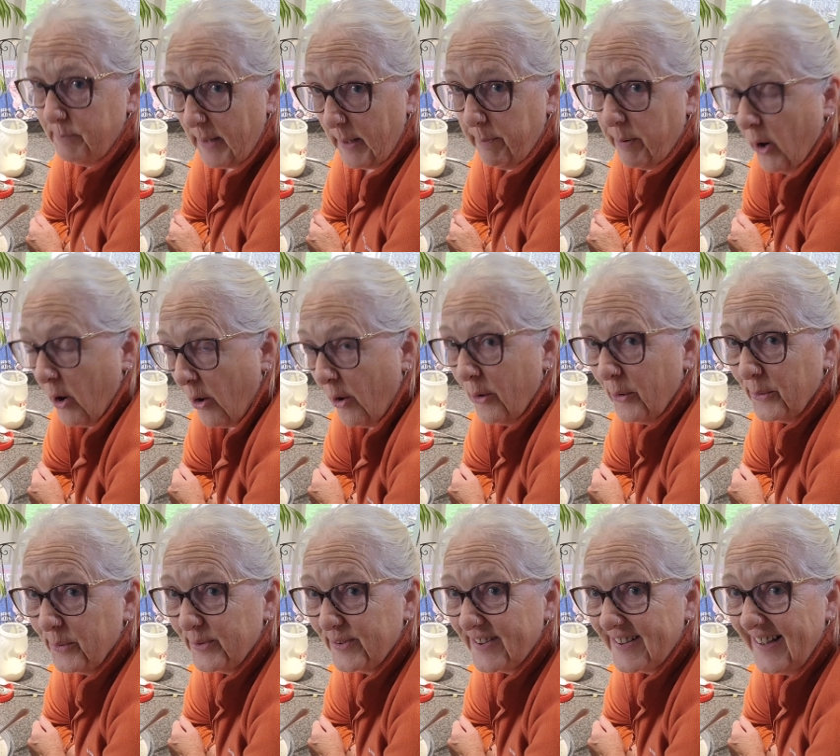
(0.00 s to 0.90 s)

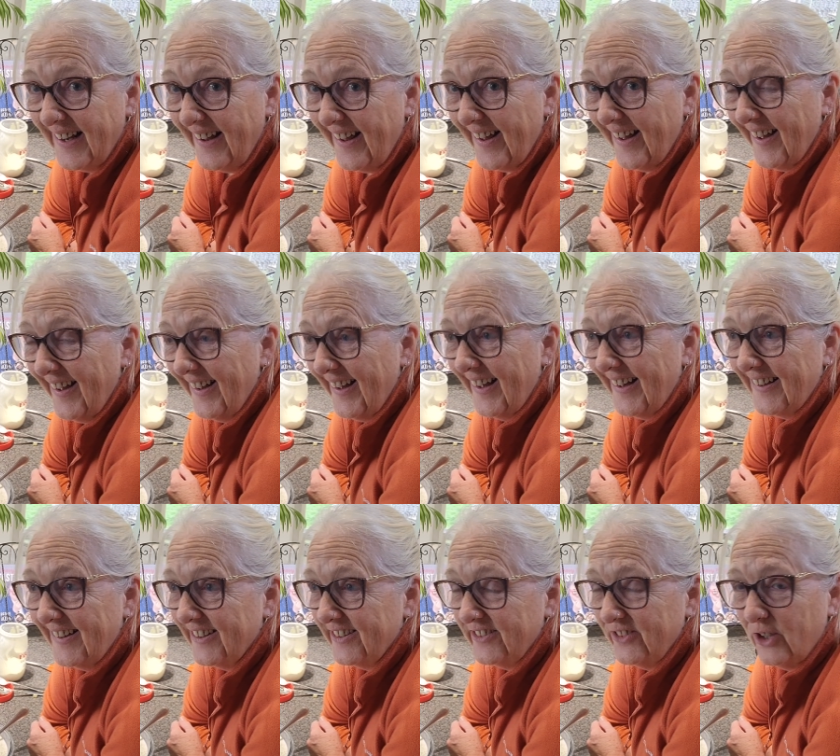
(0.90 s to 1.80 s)
bubbles.
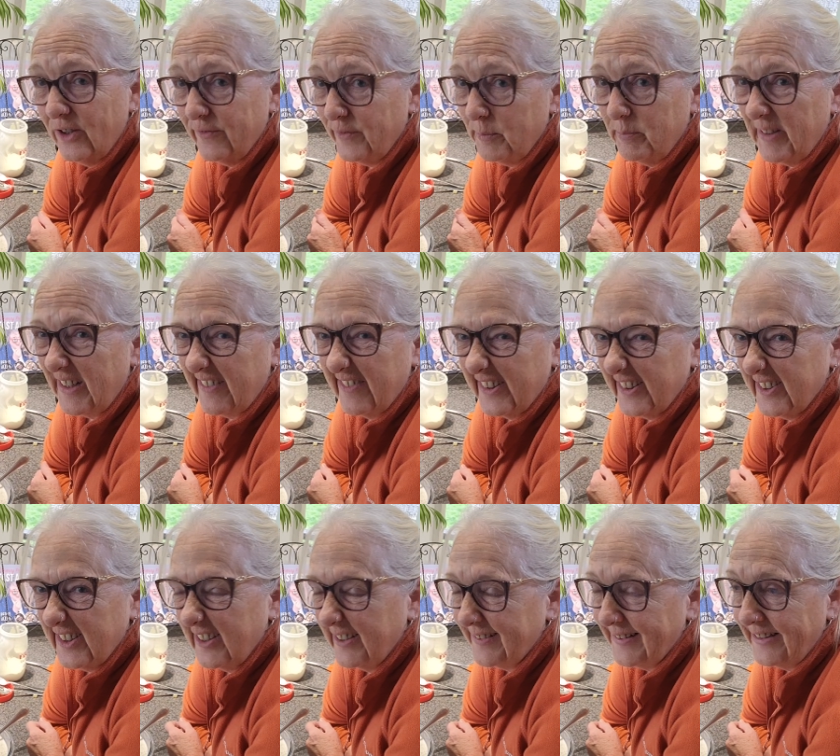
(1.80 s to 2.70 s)
Uh, not for breakfast,
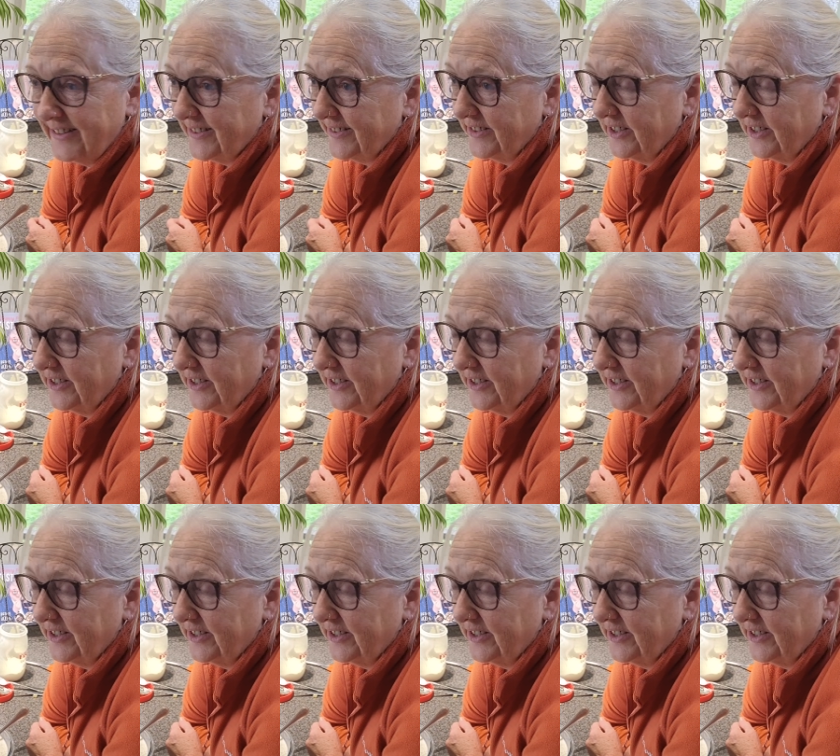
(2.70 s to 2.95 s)
because I just